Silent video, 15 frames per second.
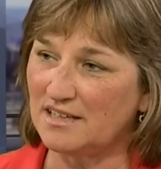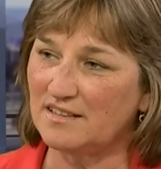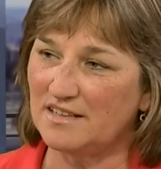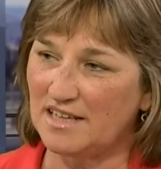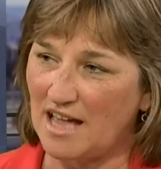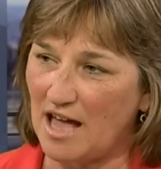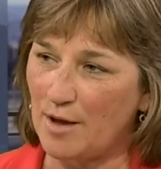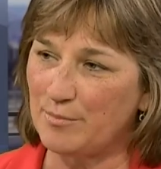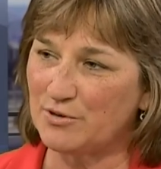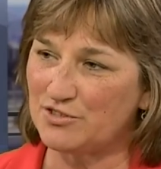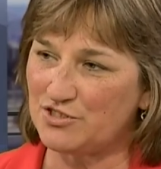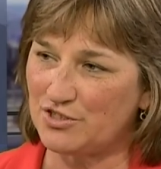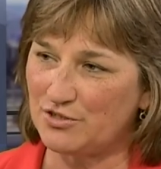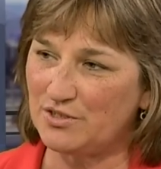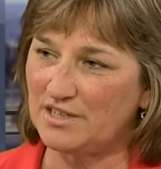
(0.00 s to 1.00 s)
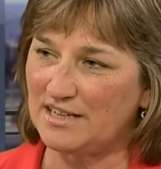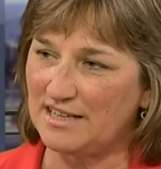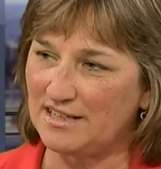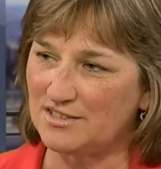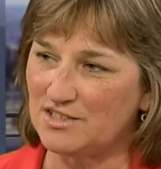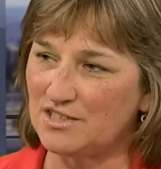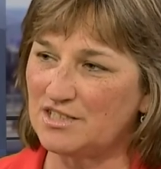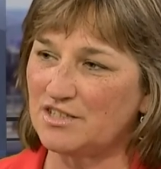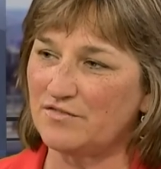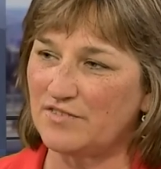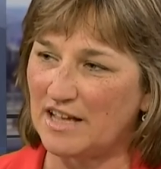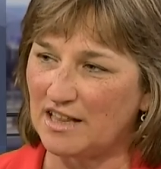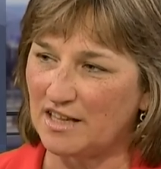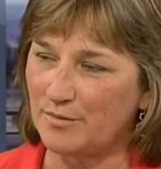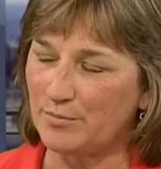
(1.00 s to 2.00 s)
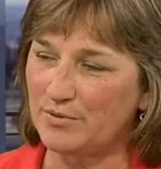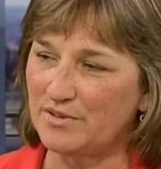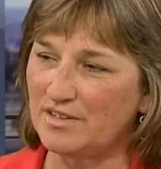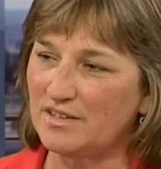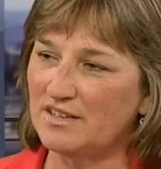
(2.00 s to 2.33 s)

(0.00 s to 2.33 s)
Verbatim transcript: the opportunity to develop